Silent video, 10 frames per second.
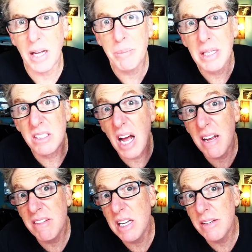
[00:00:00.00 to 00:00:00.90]
That means
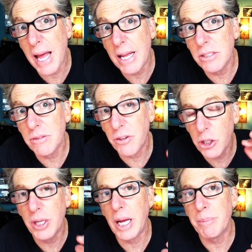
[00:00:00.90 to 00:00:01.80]
nineteen days for
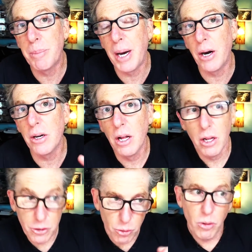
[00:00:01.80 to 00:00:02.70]
you to get prepared
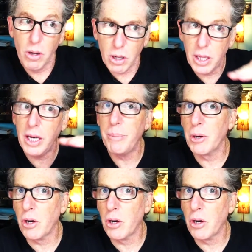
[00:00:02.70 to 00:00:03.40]
to clean up your